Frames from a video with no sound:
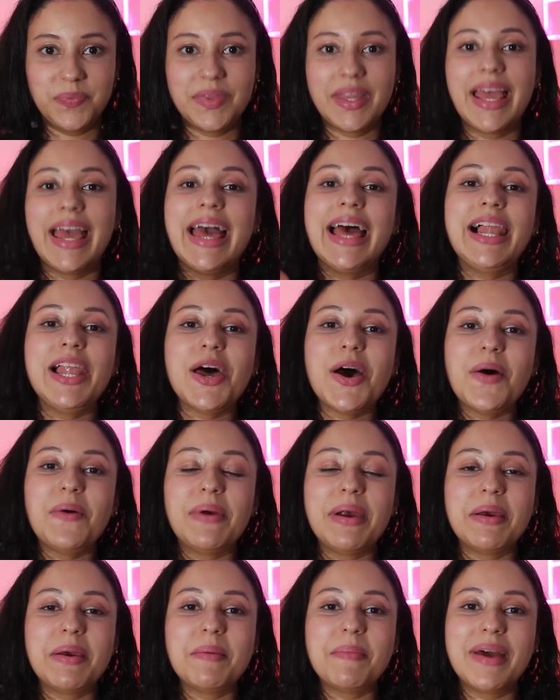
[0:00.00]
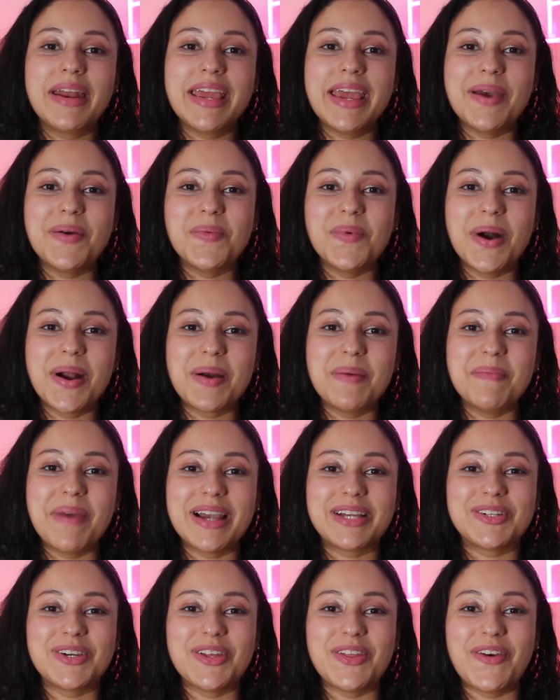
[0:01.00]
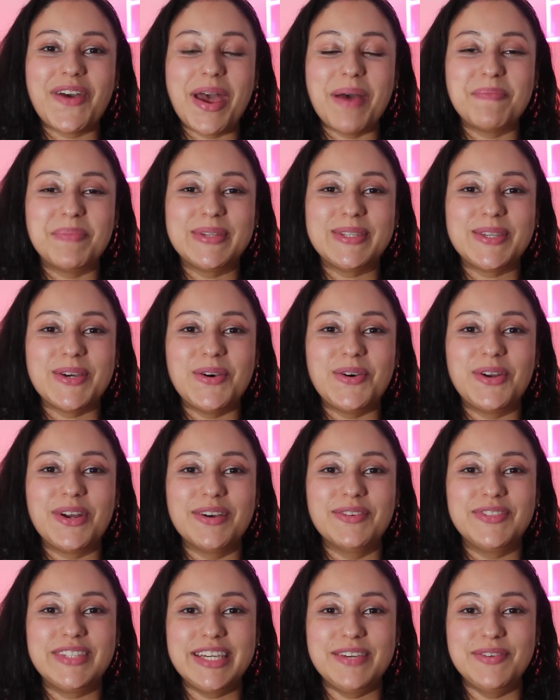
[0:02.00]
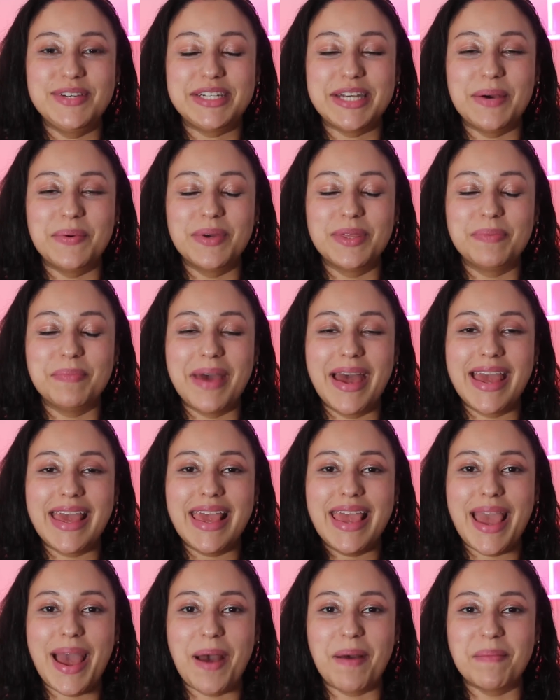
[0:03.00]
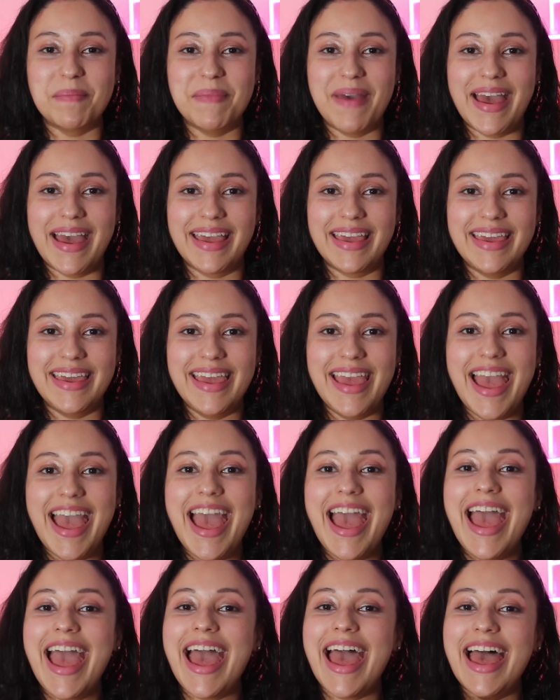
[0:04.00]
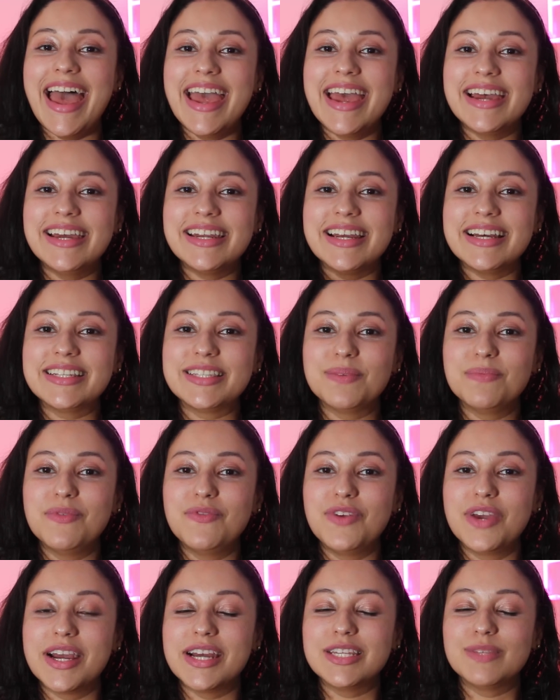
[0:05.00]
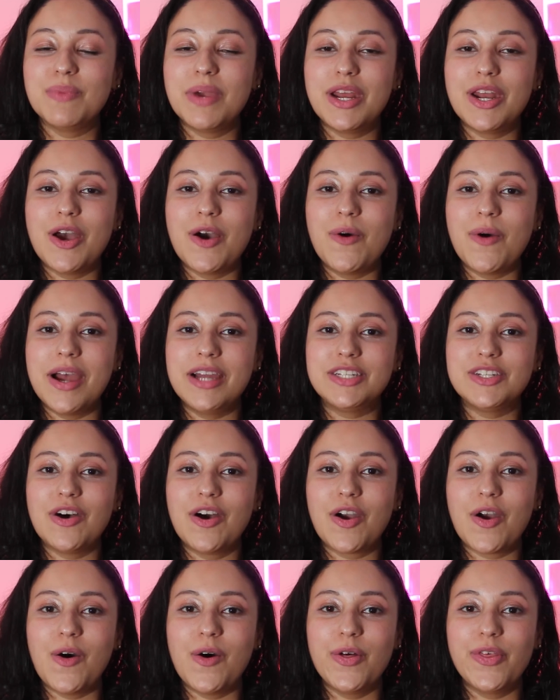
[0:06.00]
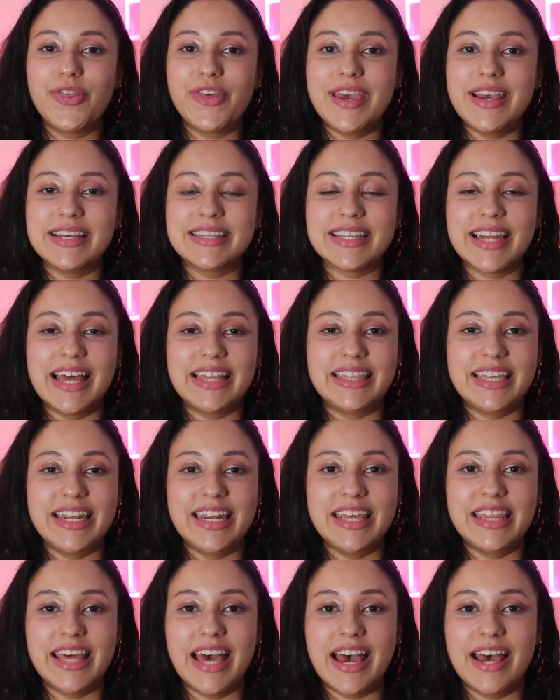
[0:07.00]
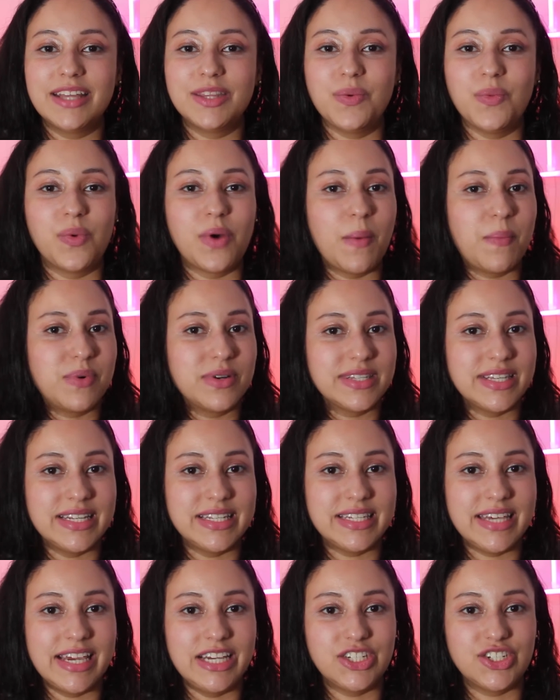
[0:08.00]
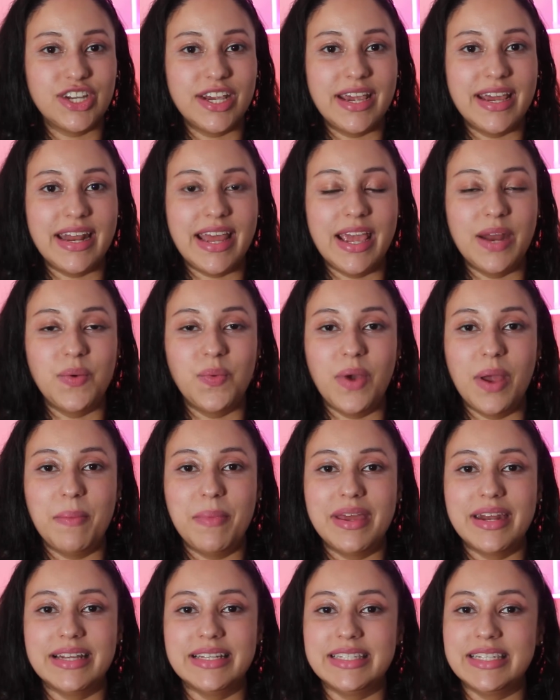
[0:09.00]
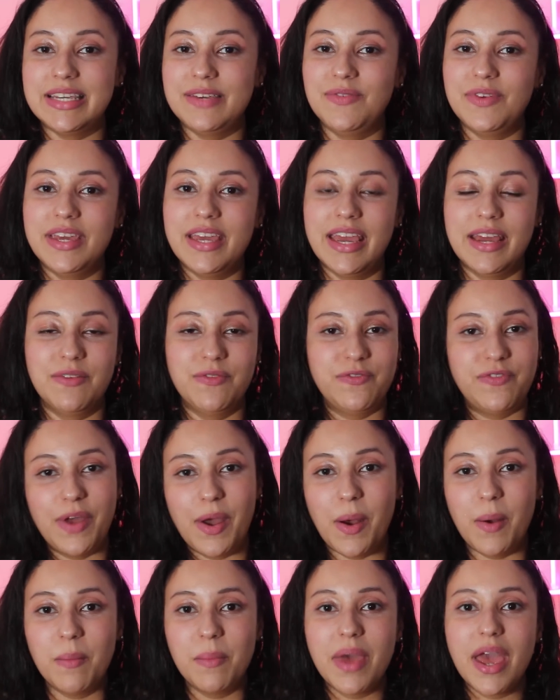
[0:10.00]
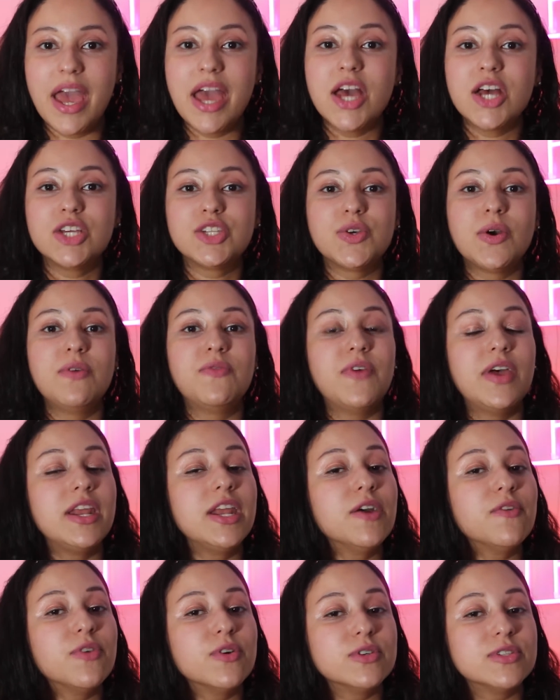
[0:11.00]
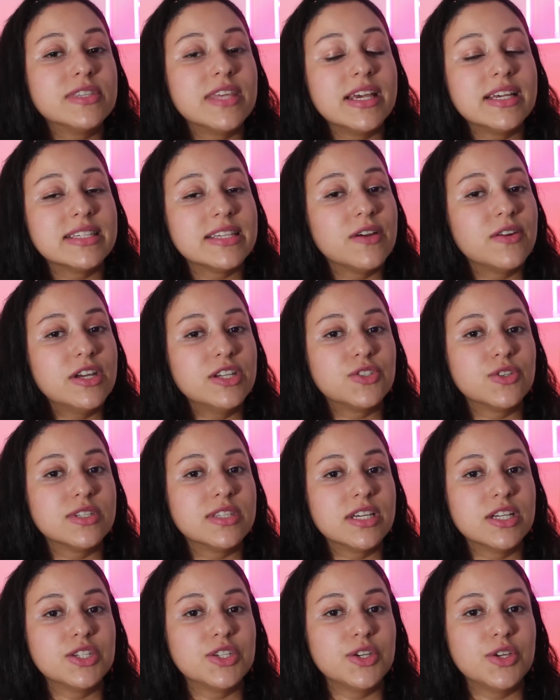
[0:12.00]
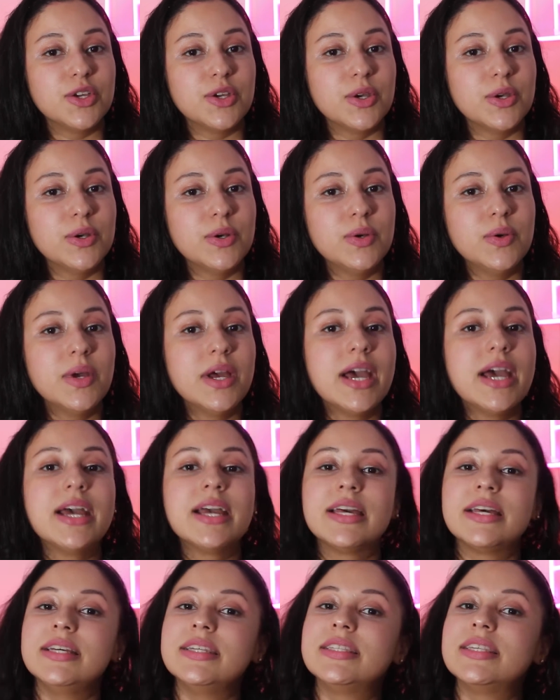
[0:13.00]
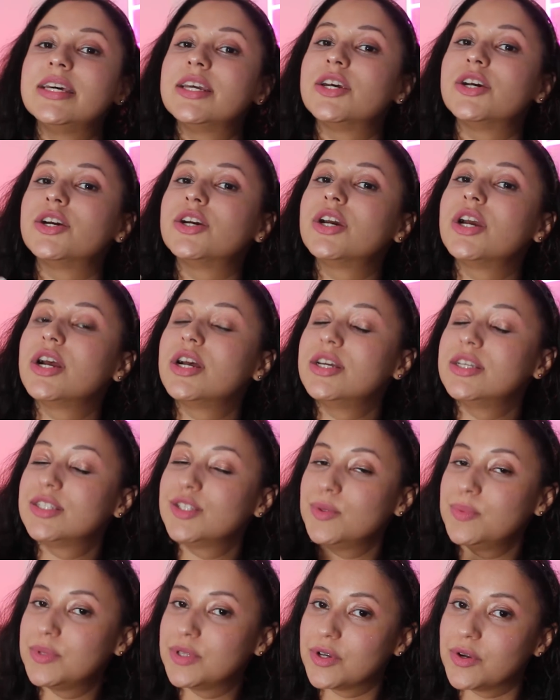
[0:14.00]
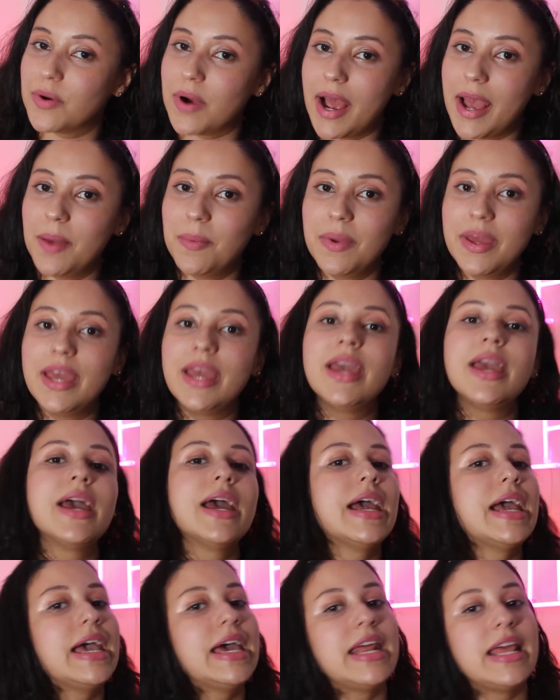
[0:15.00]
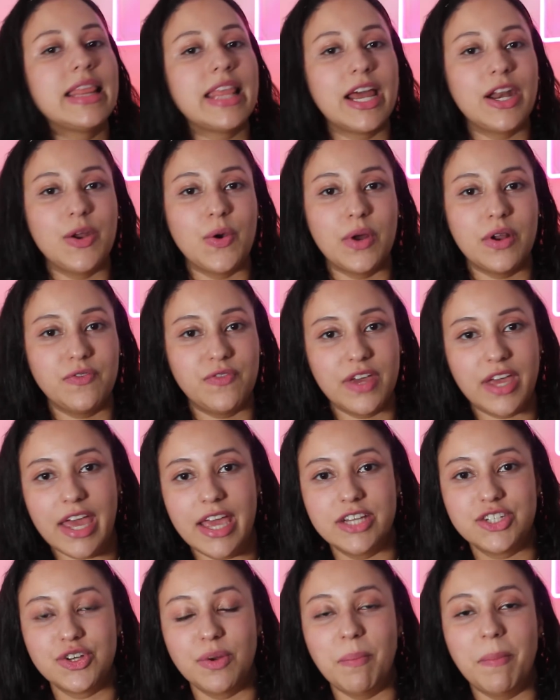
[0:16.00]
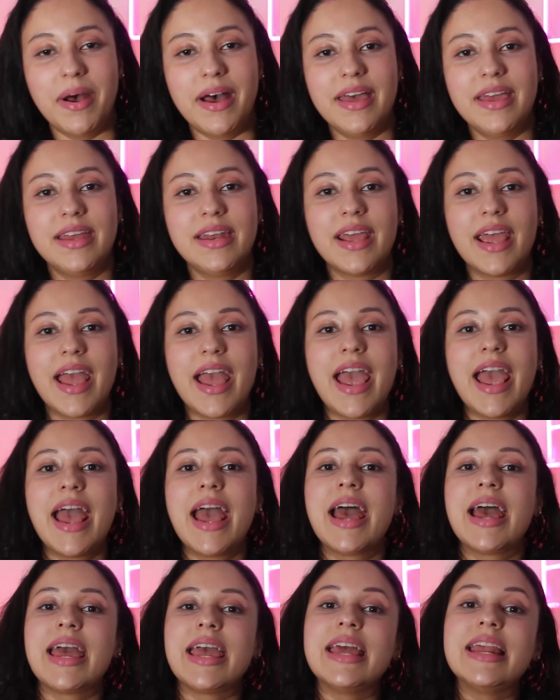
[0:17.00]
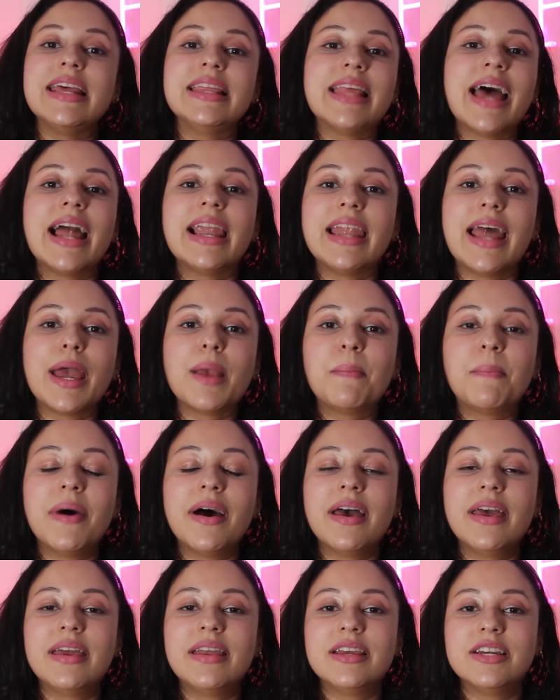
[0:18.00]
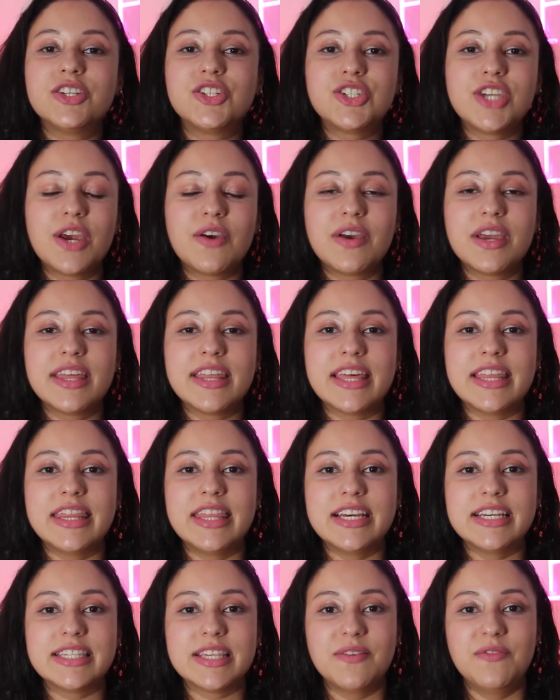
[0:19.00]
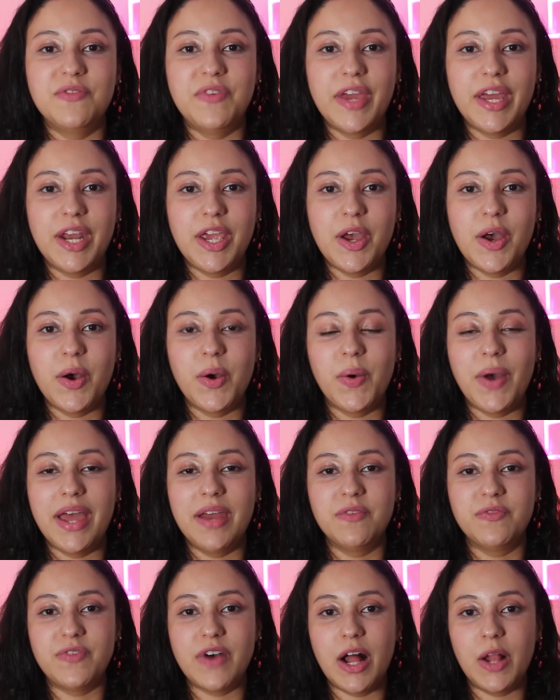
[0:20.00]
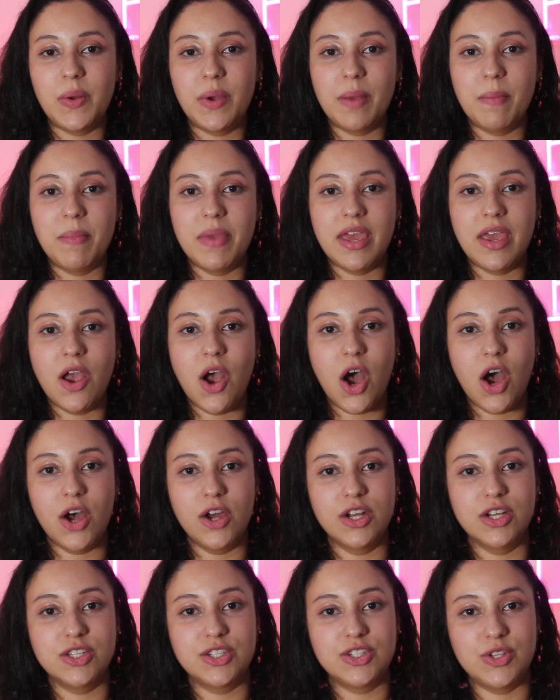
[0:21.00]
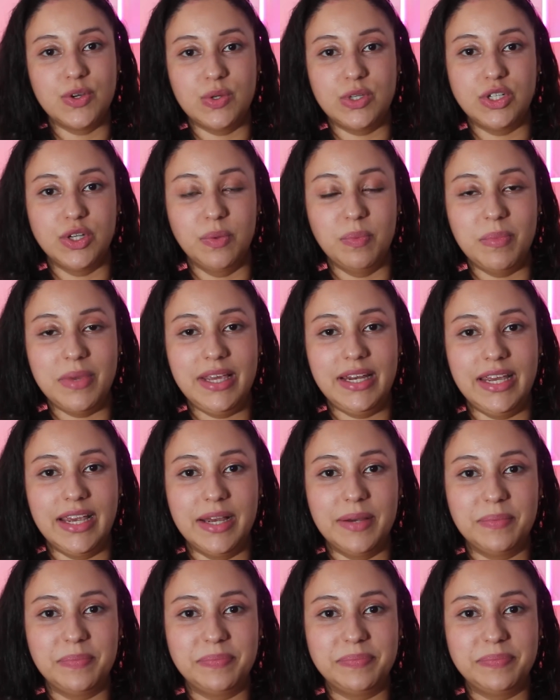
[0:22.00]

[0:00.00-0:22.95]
Hello everybody and welcome back to another episode of TV Time with Maggie. I'm Maggie, and as some of you guys may know, I talk all things Latinidad, representation, and women in TV and film. So if any of those things sound interesting to you, consider subscribing, hitting that notification button, hitting that like button, sharing this video, and following me on social media.